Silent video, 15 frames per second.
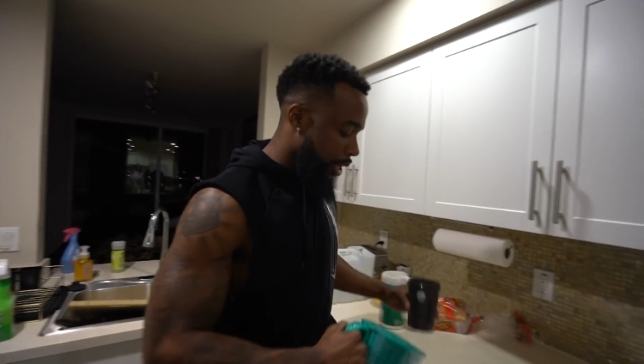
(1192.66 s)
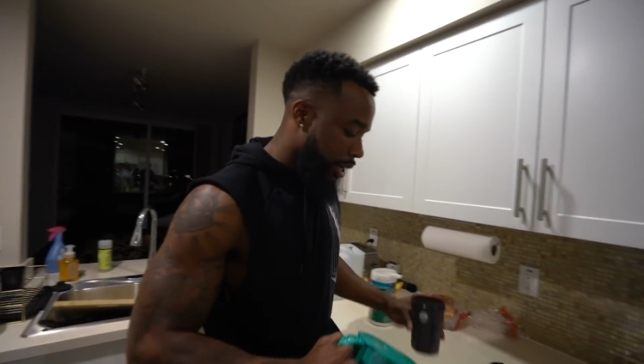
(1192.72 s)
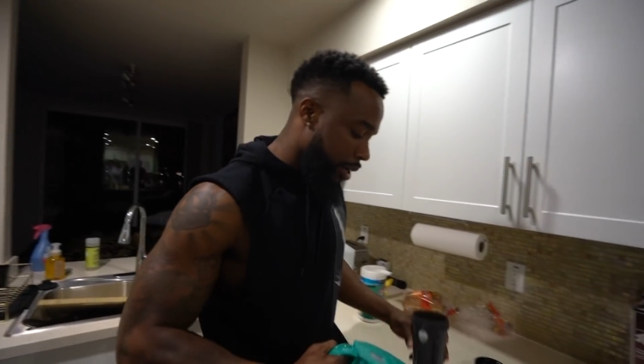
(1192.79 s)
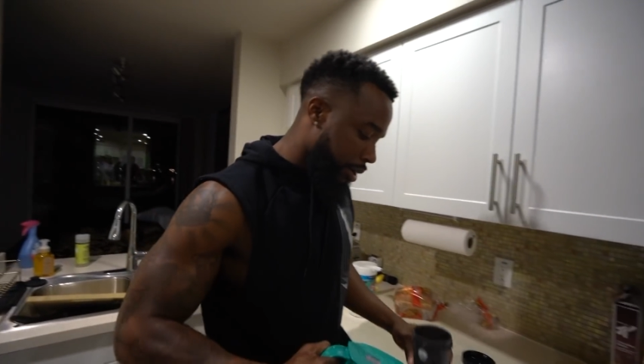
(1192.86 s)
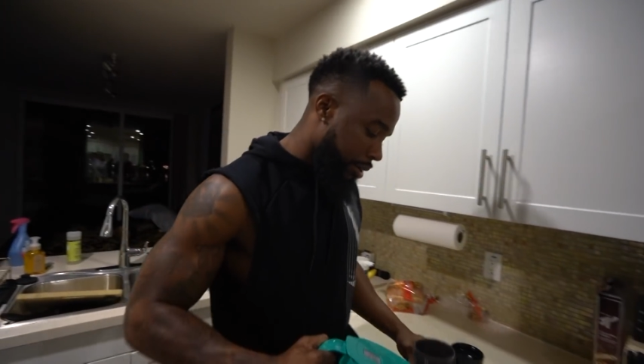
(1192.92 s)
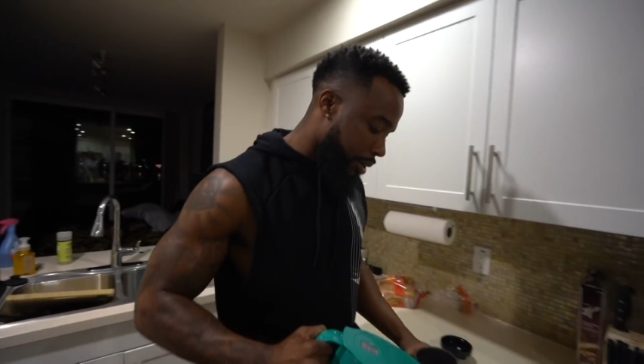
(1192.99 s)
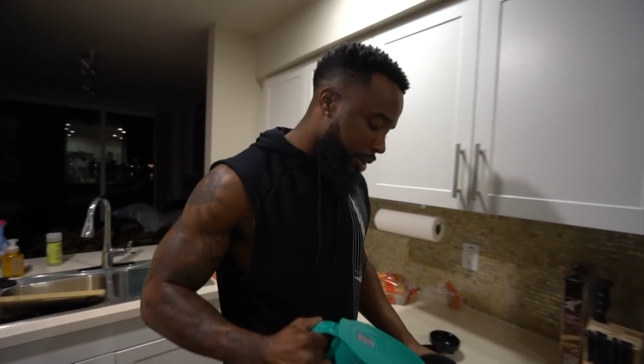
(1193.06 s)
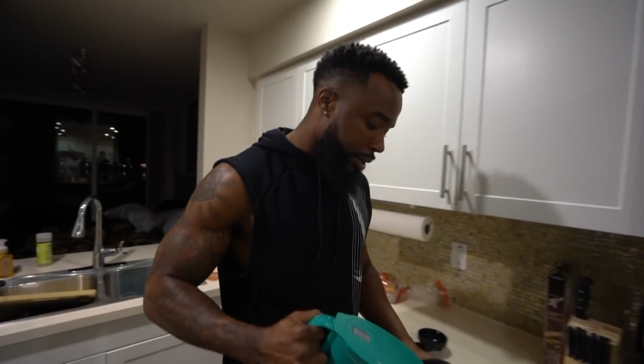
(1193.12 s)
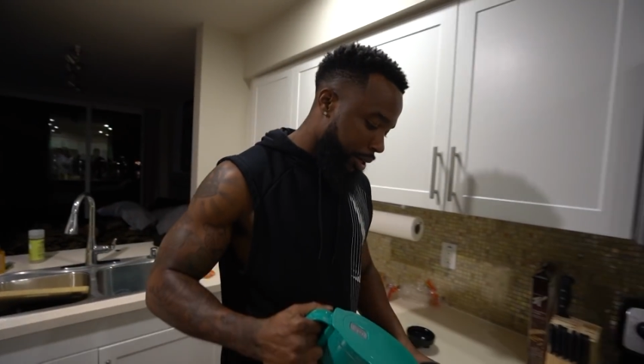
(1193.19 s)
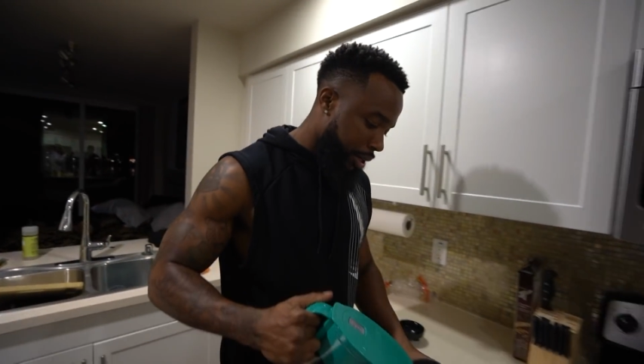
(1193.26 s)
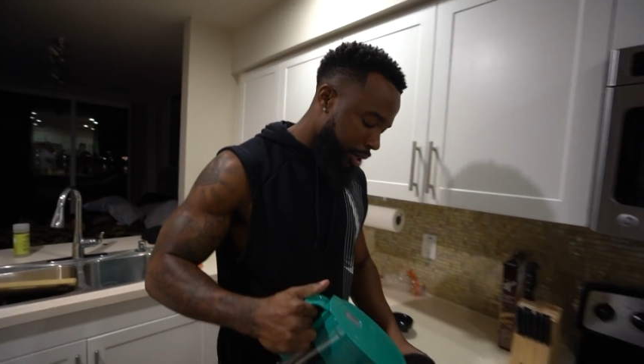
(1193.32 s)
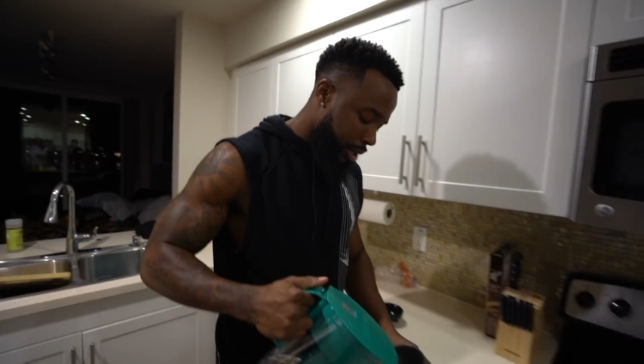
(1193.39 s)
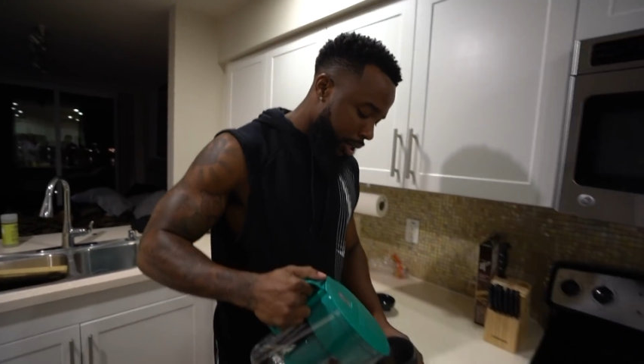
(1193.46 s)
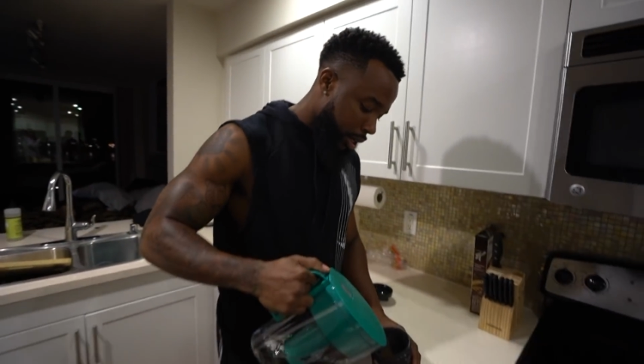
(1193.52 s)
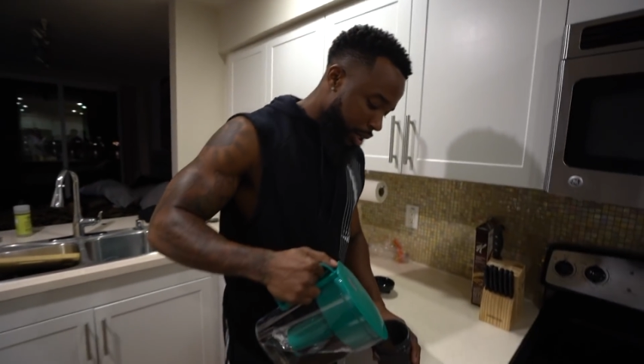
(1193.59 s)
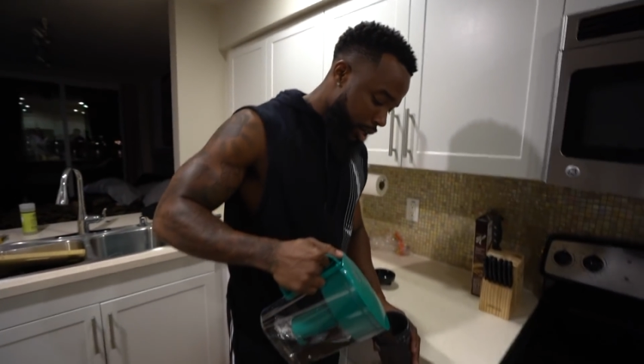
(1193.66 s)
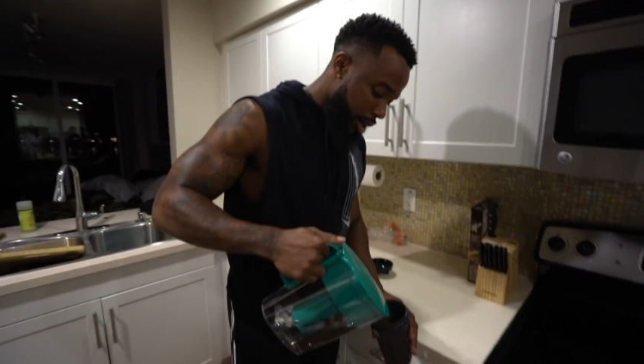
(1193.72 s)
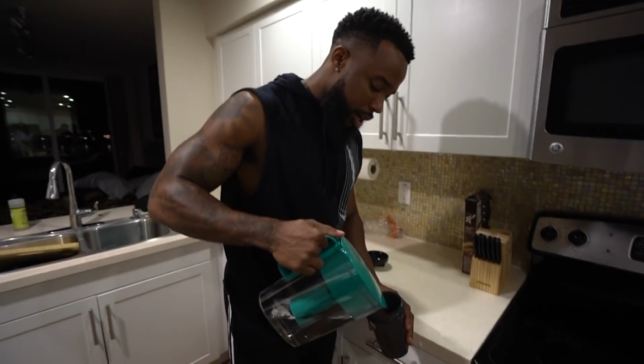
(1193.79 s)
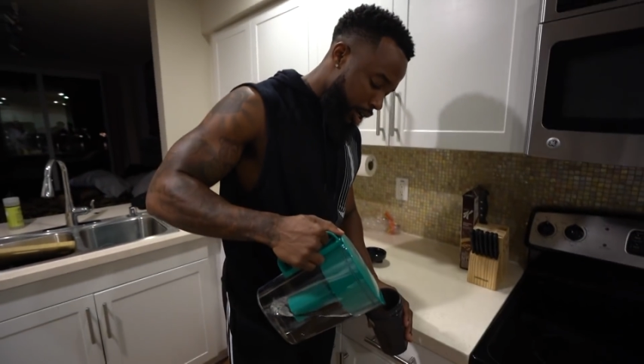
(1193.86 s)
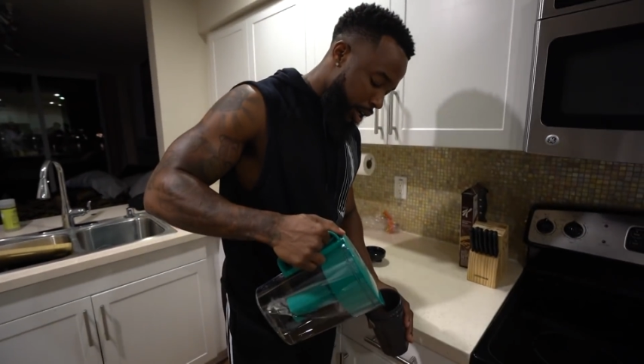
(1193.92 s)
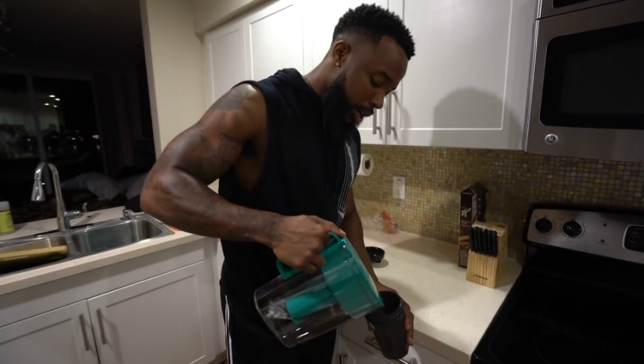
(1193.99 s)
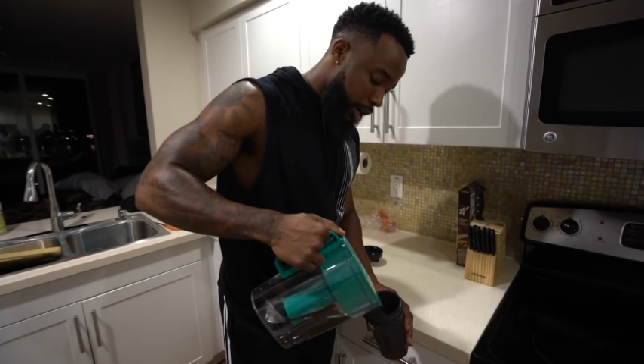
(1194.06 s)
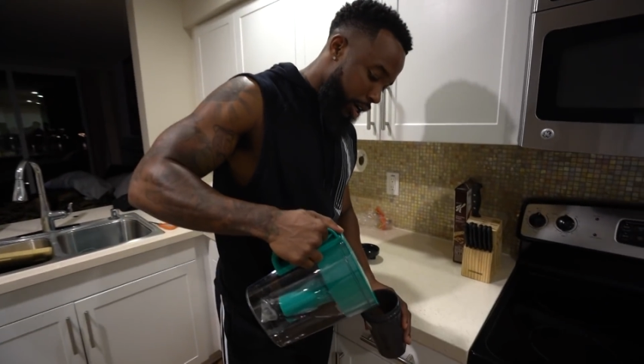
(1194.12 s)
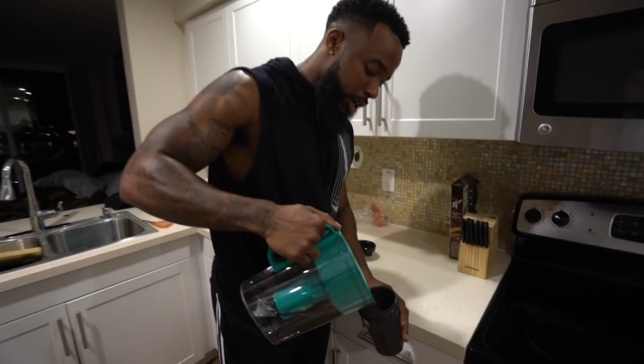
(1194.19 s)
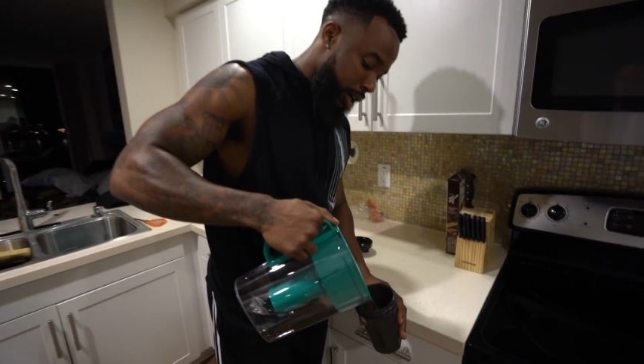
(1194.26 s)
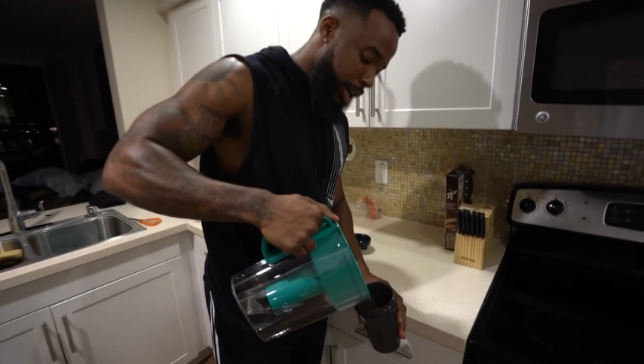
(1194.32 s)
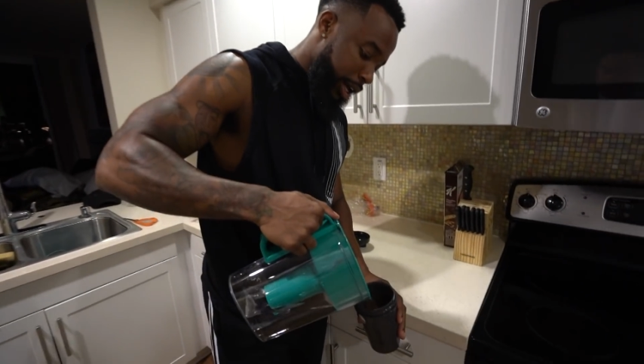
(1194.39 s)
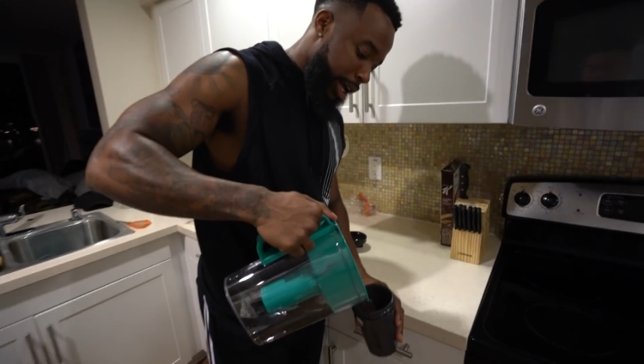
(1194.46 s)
y'all. Uh,